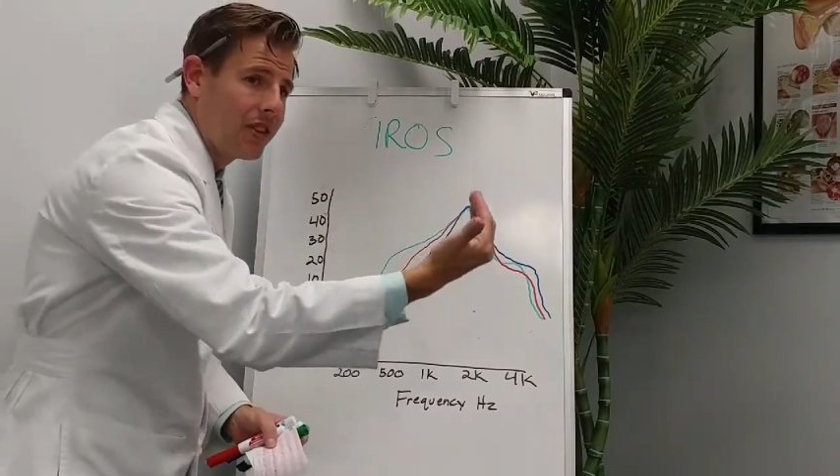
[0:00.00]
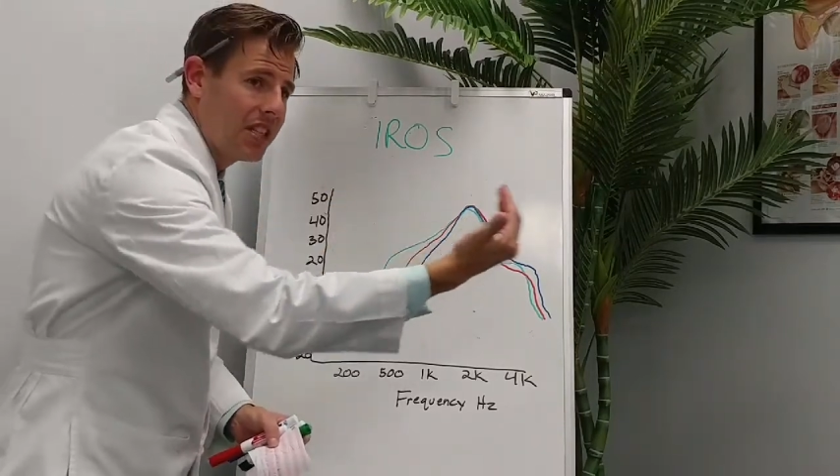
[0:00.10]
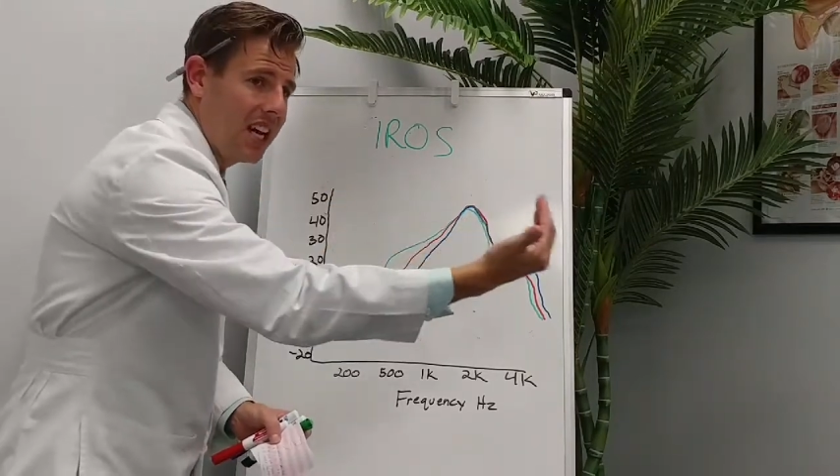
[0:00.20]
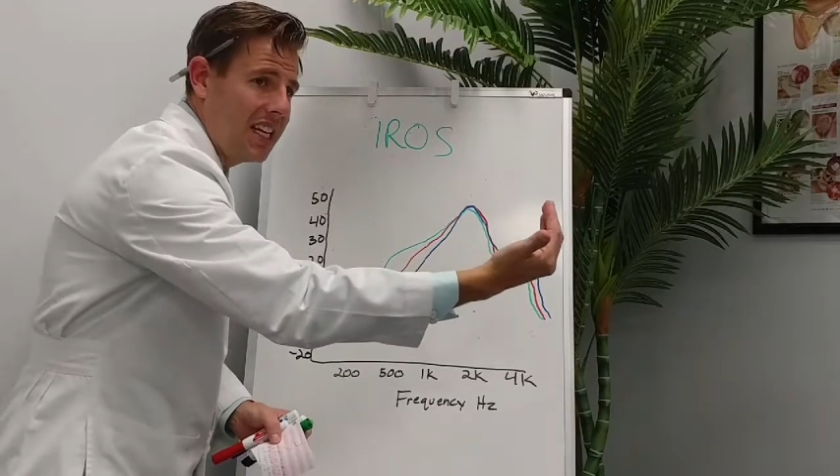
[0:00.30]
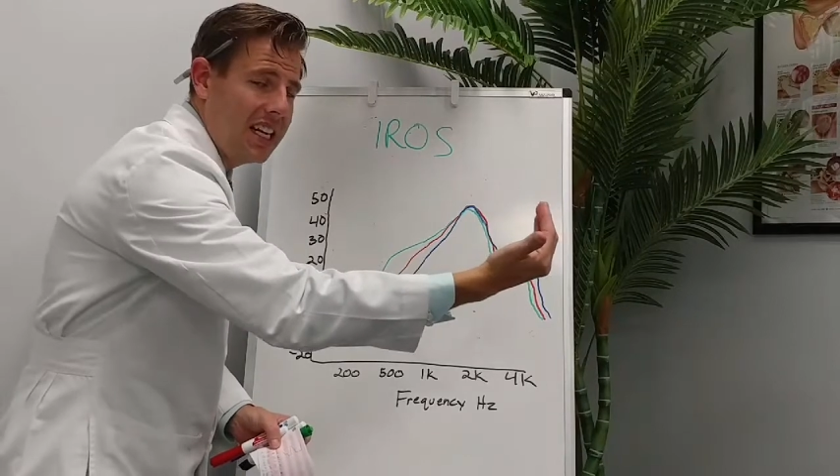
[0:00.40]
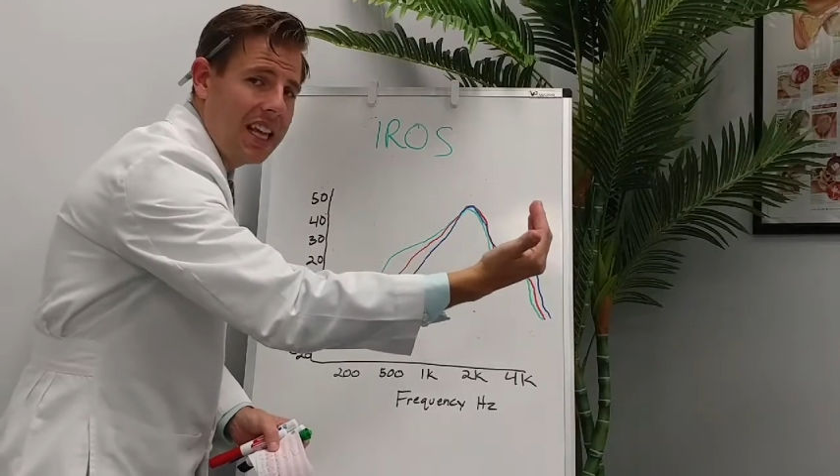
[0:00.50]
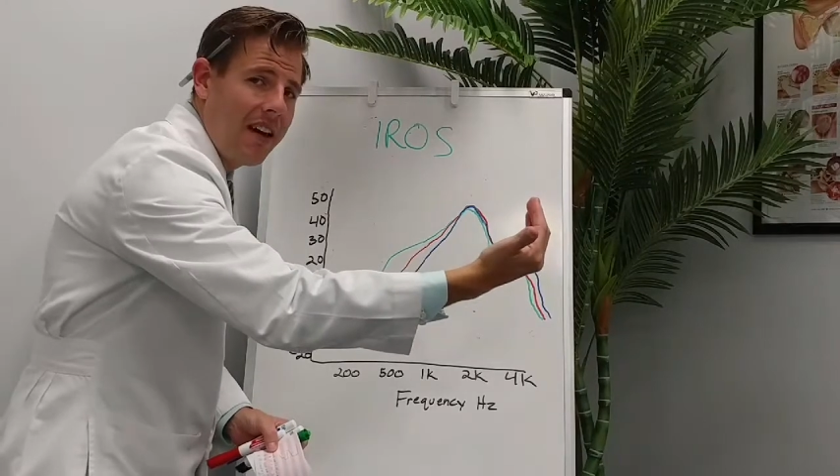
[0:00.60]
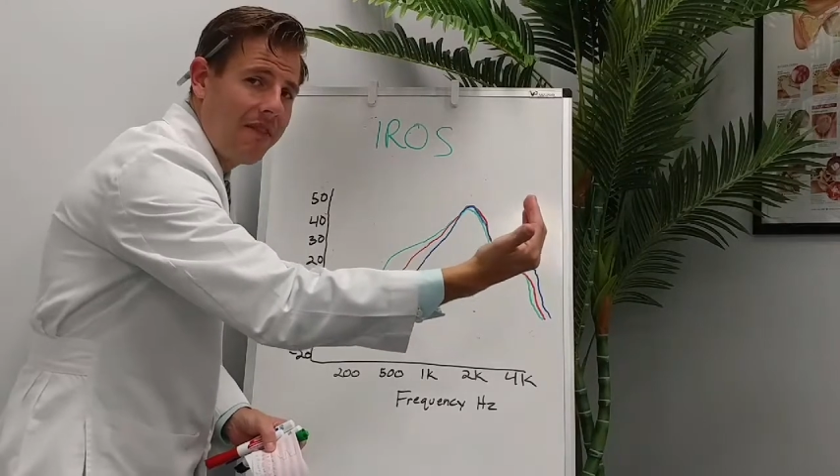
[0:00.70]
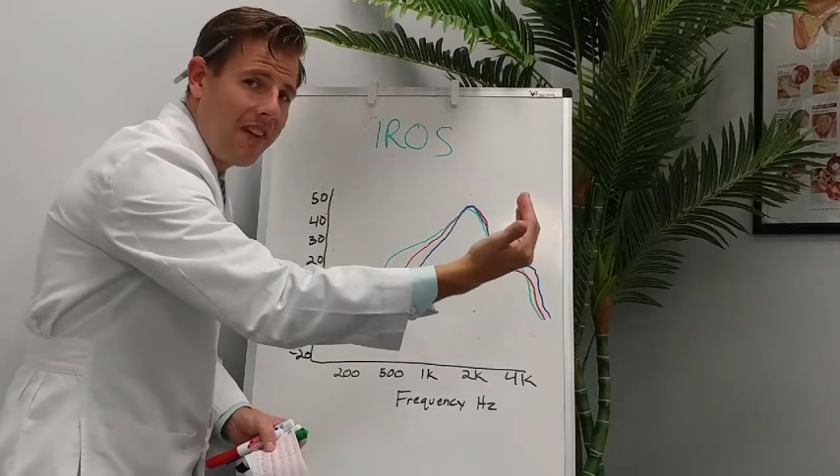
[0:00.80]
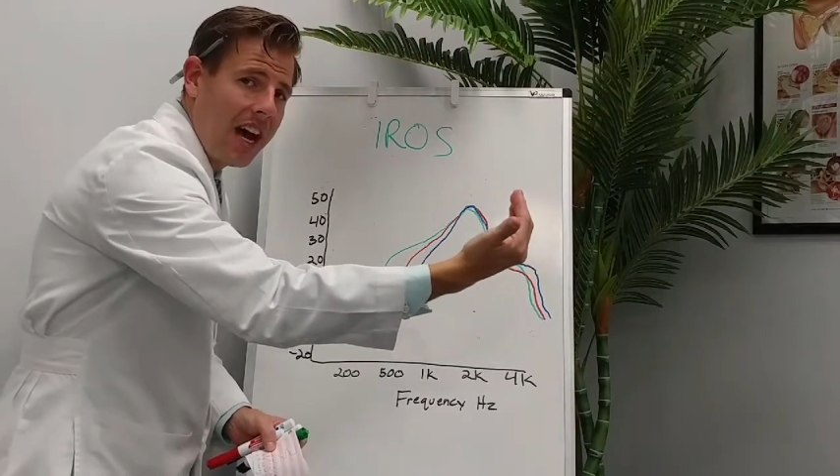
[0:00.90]
we're taking
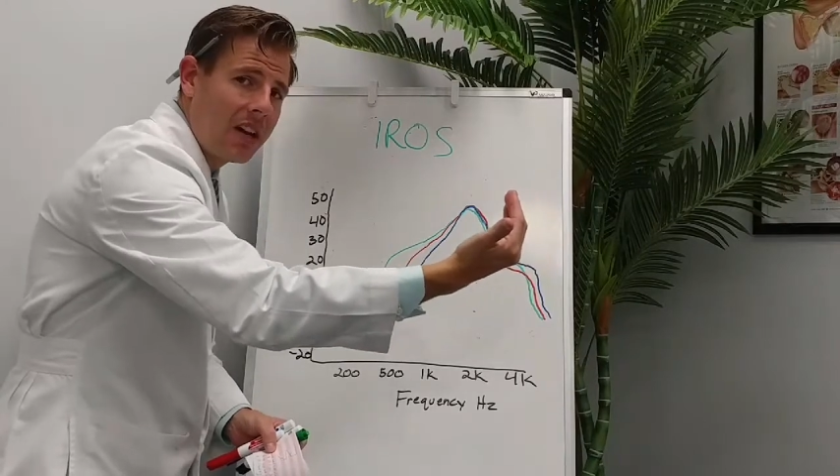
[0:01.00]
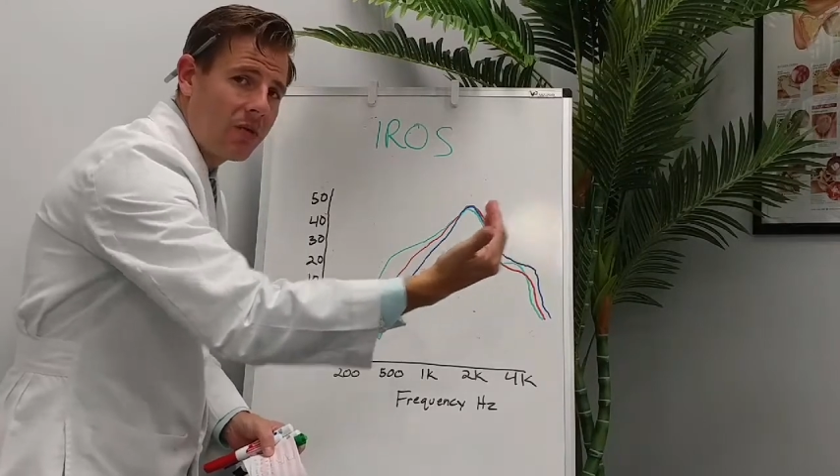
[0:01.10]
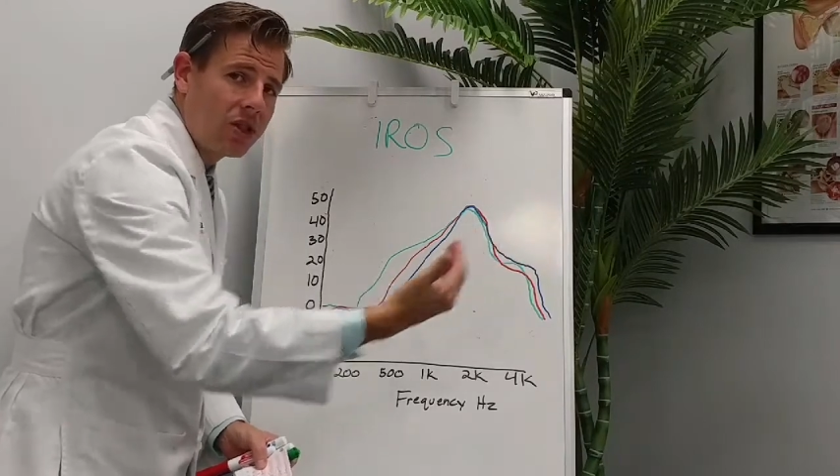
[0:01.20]
that vent,